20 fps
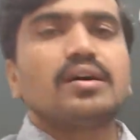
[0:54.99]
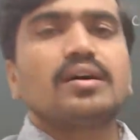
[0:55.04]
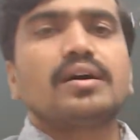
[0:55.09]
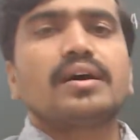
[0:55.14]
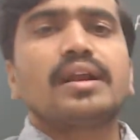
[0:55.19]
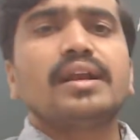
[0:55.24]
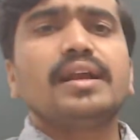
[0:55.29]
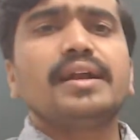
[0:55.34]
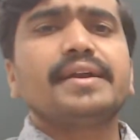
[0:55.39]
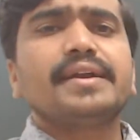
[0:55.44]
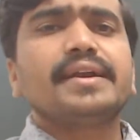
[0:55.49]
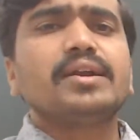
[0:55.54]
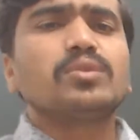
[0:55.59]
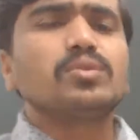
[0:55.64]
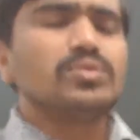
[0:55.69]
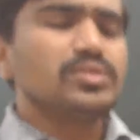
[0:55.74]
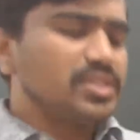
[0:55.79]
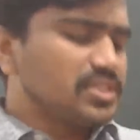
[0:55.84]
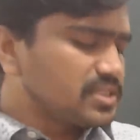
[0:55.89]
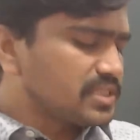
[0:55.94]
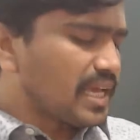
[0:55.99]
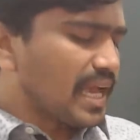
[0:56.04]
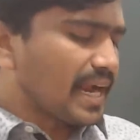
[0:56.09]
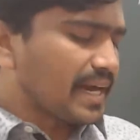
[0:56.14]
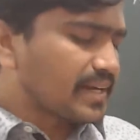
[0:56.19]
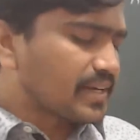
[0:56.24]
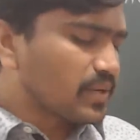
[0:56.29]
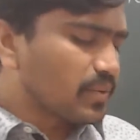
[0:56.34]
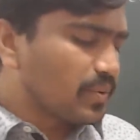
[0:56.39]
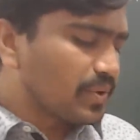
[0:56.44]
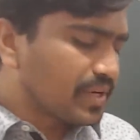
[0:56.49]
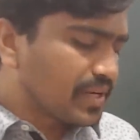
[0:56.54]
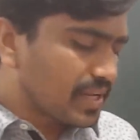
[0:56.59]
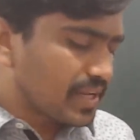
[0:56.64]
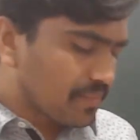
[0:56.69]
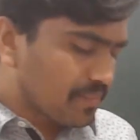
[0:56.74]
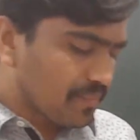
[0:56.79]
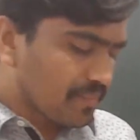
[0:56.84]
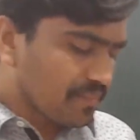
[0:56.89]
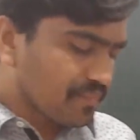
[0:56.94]
related to this
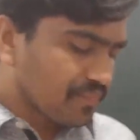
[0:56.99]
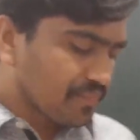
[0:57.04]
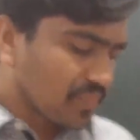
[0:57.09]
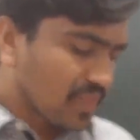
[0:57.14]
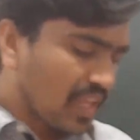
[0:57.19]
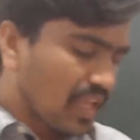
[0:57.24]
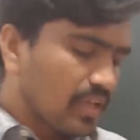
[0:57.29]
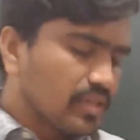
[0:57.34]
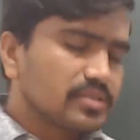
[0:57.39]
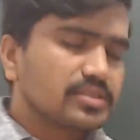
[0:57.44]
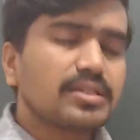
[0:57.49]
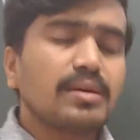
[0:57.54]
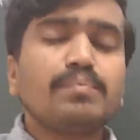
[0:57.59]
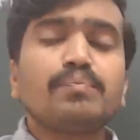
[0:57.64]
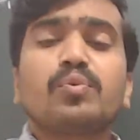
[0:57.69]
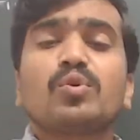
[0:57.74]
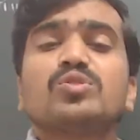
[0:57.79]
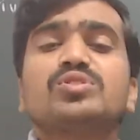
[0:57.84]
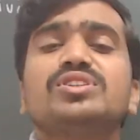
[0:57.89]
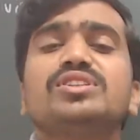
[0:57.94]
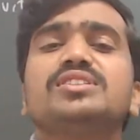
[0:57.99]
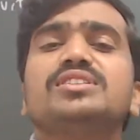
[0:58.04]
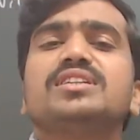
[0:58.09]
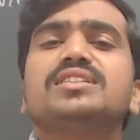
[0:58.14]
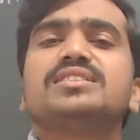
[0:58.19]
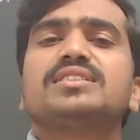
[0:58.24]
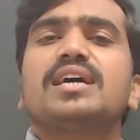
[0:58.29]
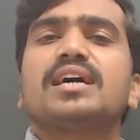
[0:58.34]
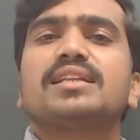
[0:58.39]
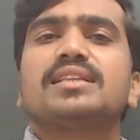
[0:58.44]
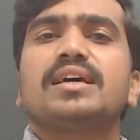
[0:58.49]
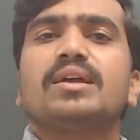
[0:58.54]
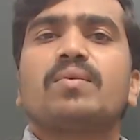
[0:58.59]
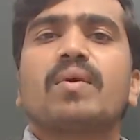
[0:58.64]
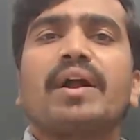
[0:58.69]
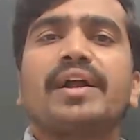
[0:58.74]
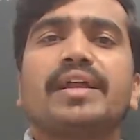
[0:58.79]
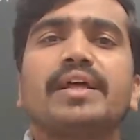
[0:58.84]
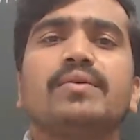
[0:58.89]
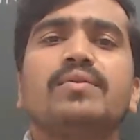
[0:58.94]
activity, some procedures are there.
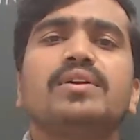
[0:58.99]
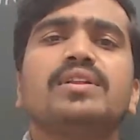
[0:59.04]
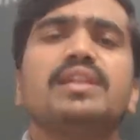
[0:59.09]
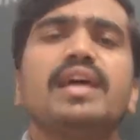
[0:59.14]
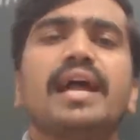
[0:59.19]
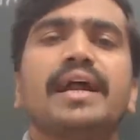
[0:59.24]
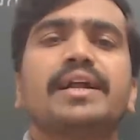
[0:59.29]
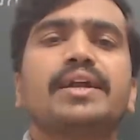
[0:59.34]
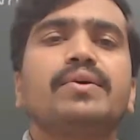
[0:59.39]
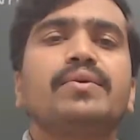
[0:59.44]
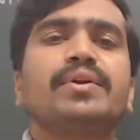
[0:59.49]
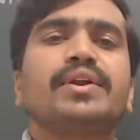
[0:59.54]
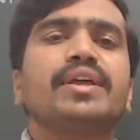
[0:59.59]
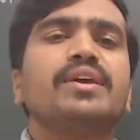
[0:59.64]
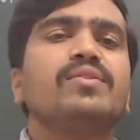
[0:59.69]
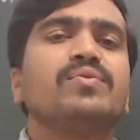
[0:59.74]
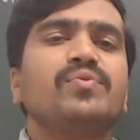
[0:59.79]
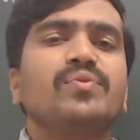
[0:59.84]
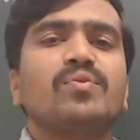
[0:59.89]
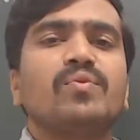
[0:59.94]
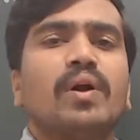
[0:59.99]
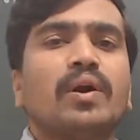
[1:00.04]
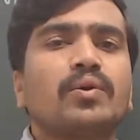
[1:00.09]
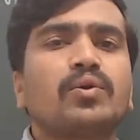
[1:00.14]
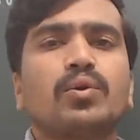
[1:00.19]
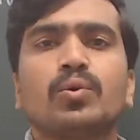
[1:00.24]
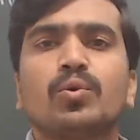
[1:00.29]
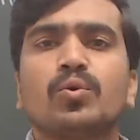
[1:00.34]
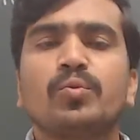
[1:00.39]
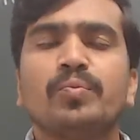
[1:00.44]
Whatever the activity, if you want to do,